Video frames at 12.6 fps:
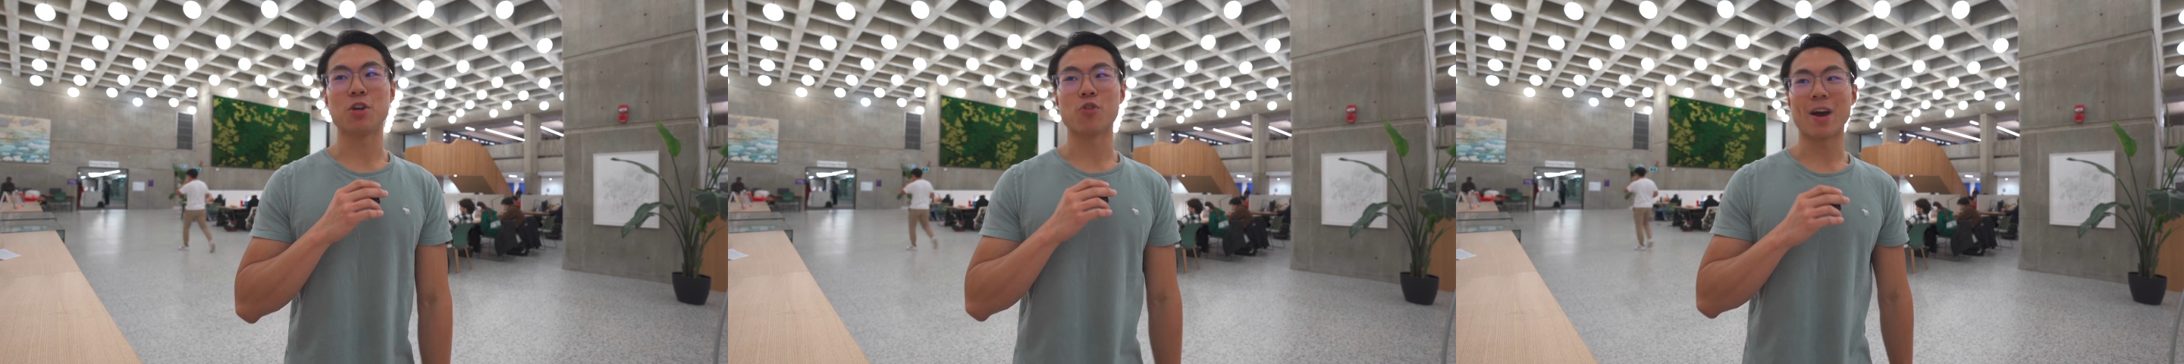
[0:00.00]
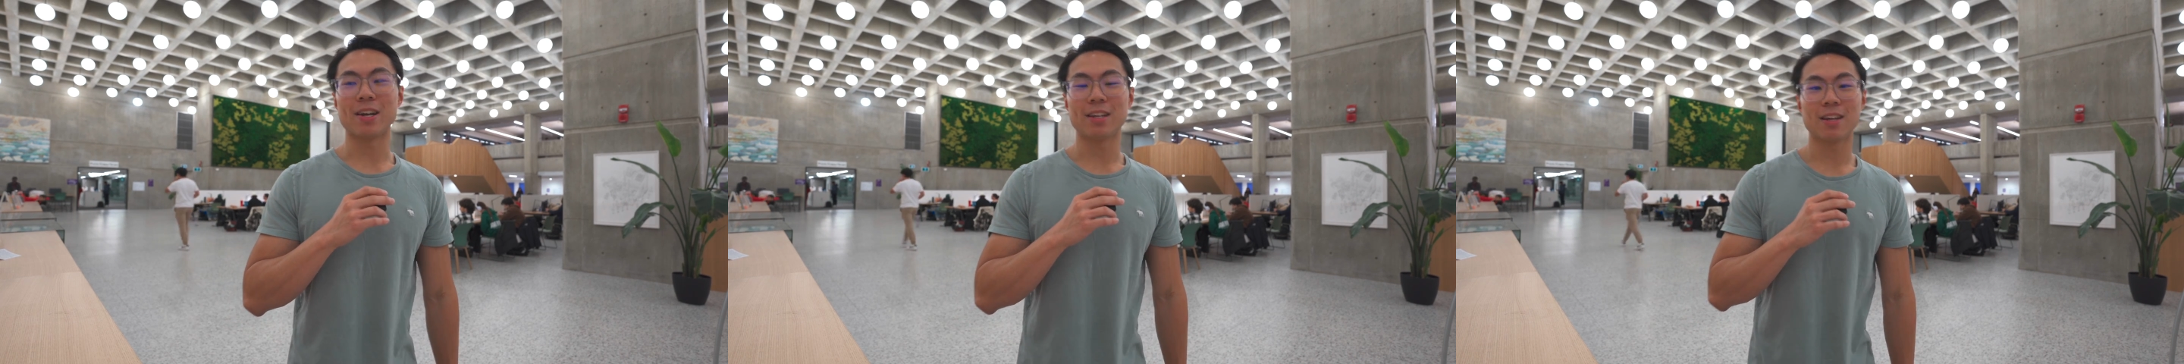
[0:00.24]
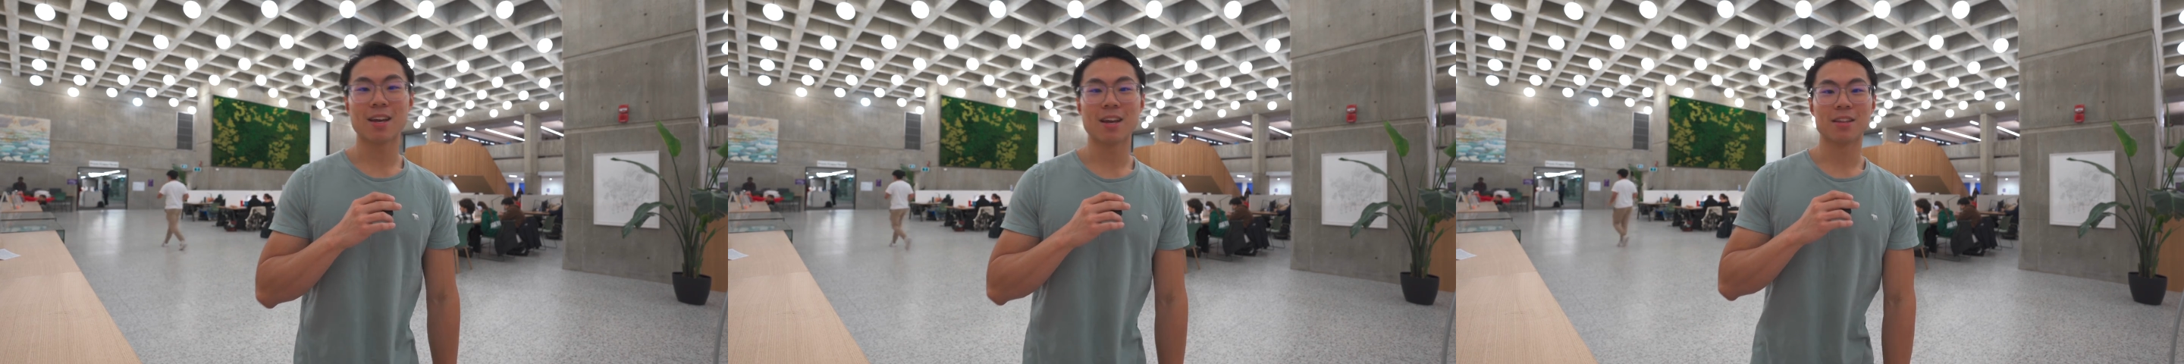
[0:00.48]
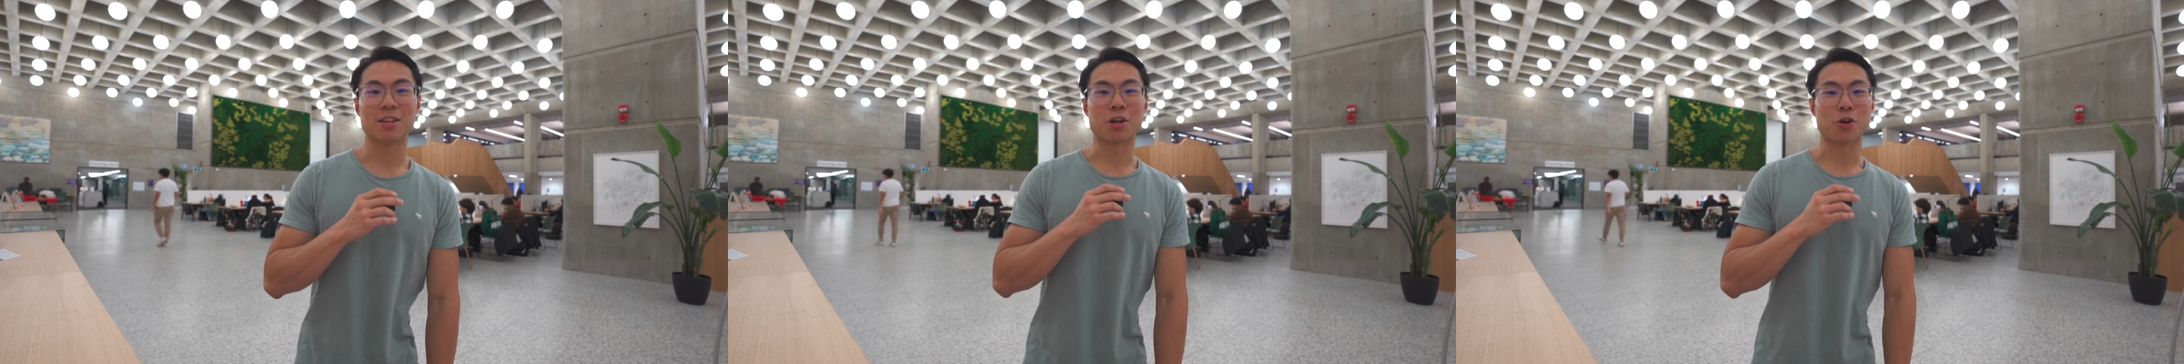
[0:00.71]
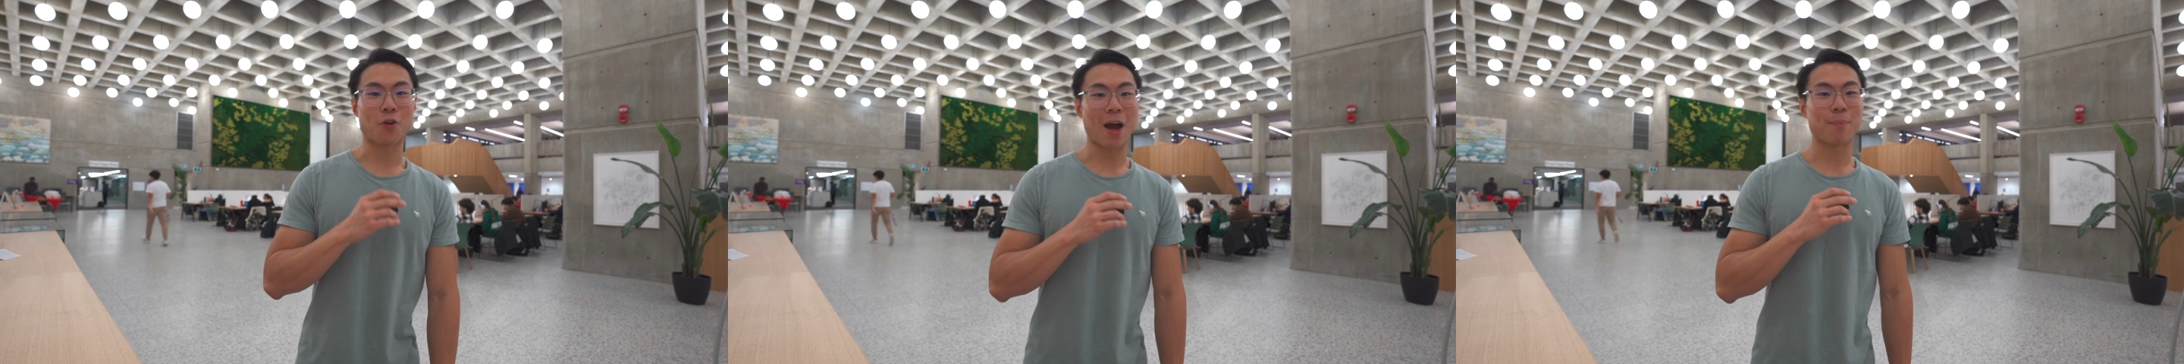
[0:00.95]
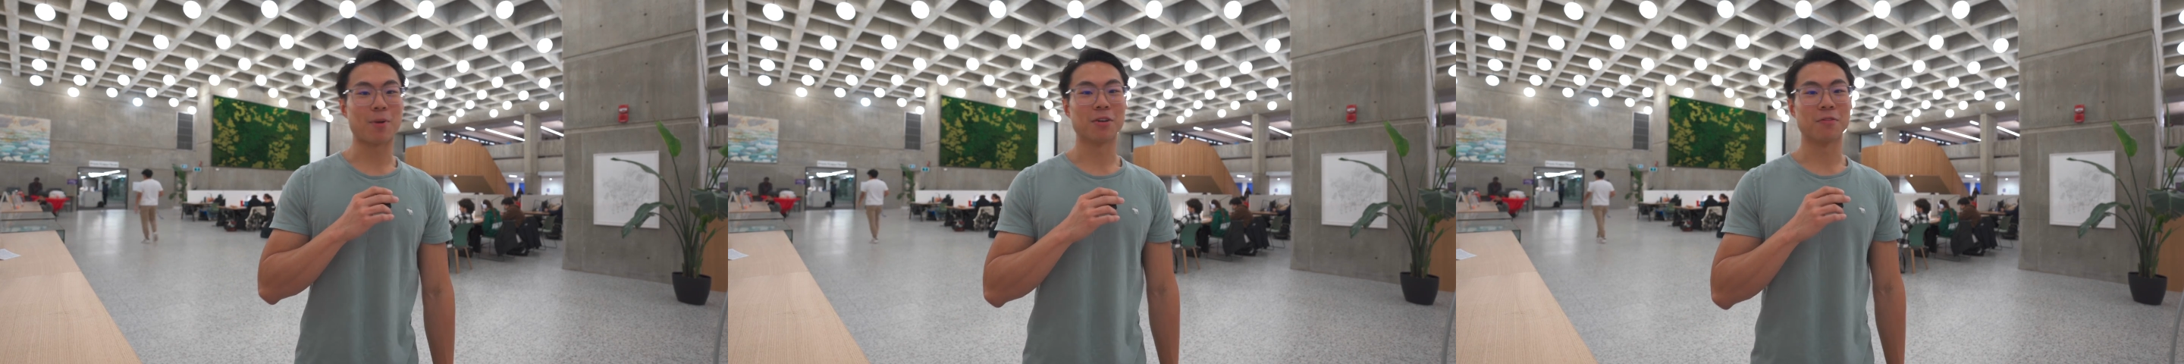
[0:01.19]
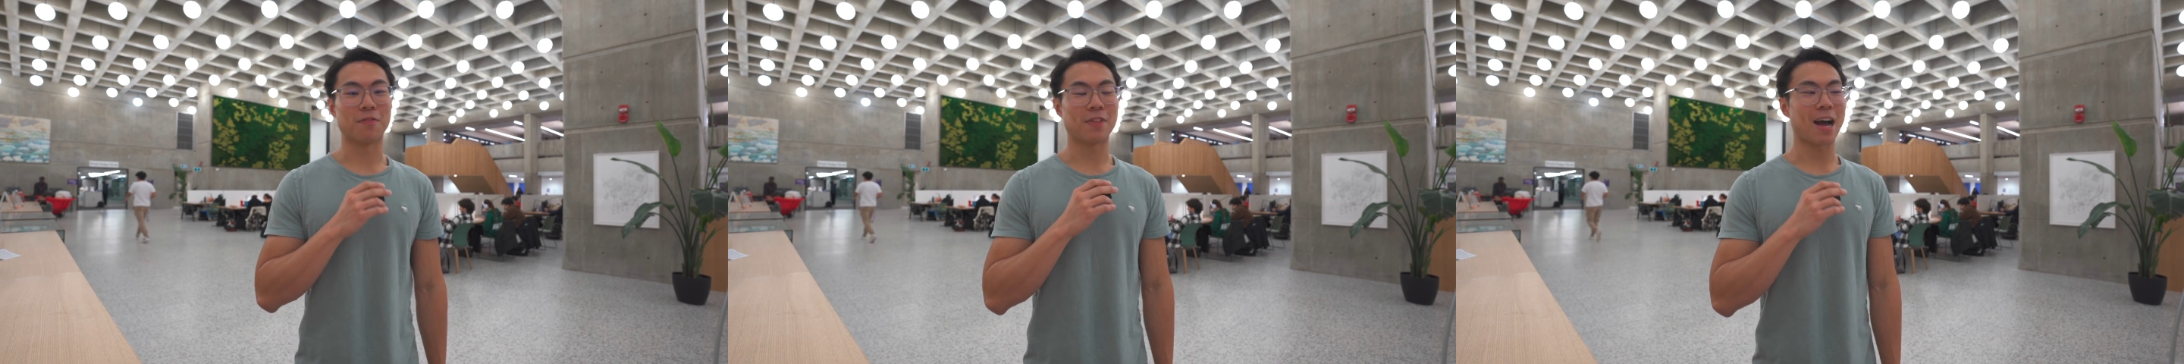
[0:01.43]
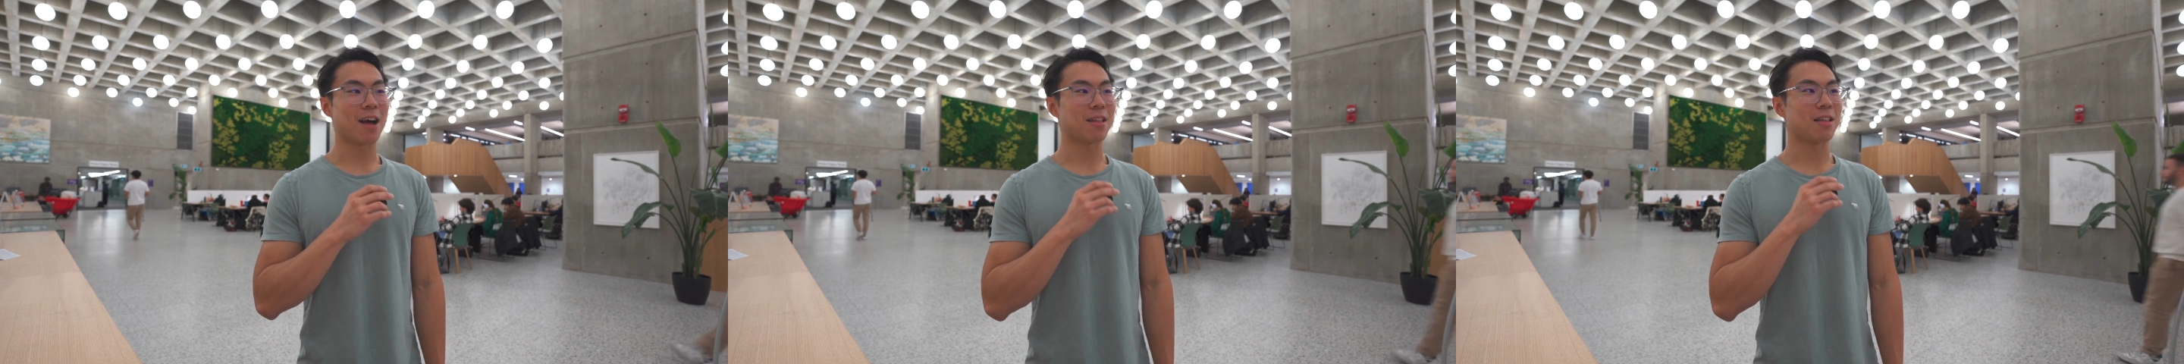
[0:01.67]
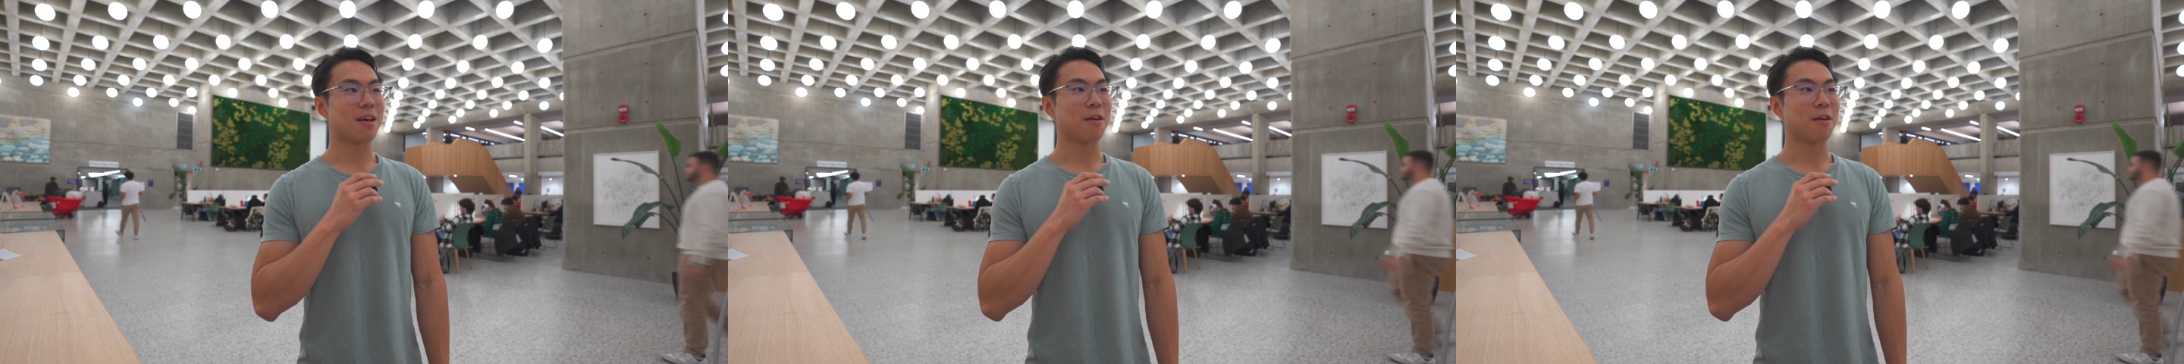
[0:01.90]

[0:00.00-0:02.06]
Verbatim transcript: grinding the crap out of that